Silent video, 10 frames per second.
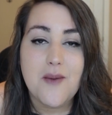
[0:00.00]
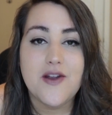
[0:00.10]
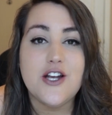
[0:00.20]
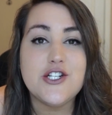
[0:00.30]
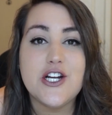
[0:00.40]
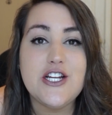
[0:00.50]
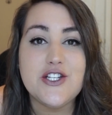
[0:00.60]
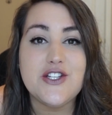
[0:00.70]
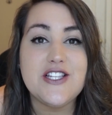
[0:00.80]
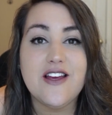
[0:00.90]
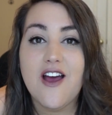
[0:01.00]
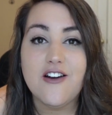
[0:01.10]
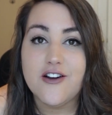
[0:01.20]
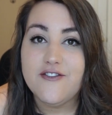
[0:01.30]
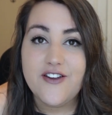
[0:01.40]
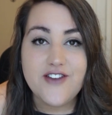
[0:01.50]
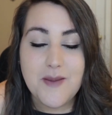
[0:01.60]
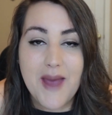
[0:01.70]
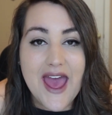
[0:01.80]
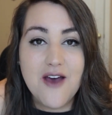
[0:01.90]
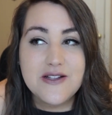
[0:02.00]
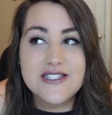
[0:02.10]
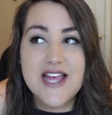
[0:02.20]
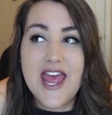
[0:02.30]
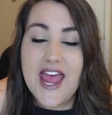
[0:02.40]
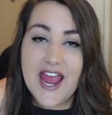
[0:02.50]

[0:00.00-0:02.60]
I'm on a journey to losing 150 pounds